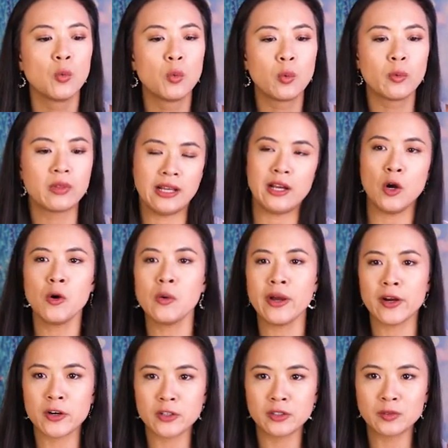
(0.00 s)
like oh,
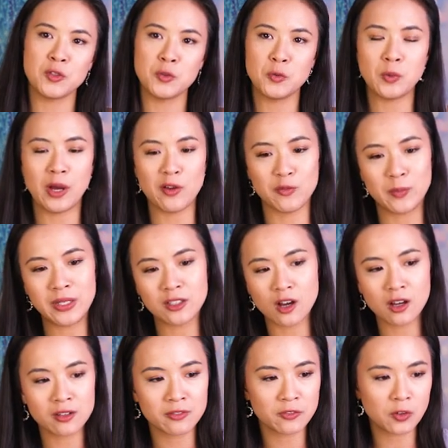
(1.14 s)
I heard you have been
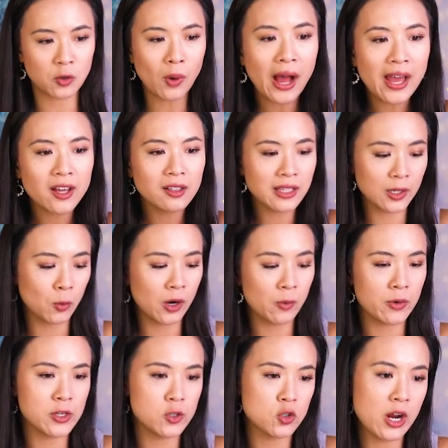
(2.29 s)
gone for a while. Like where
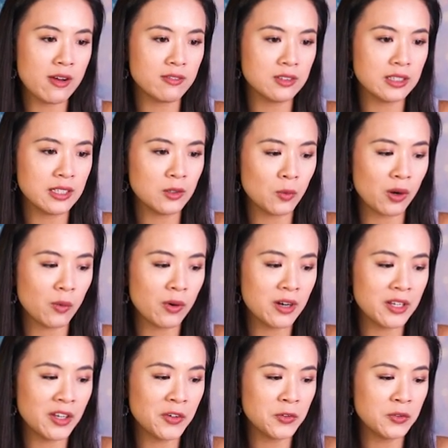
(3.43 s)
were you traveling? Where were
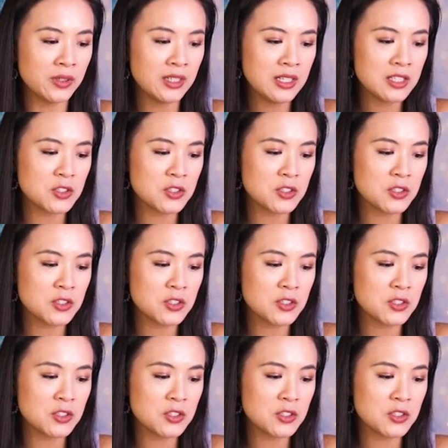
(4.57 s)
you?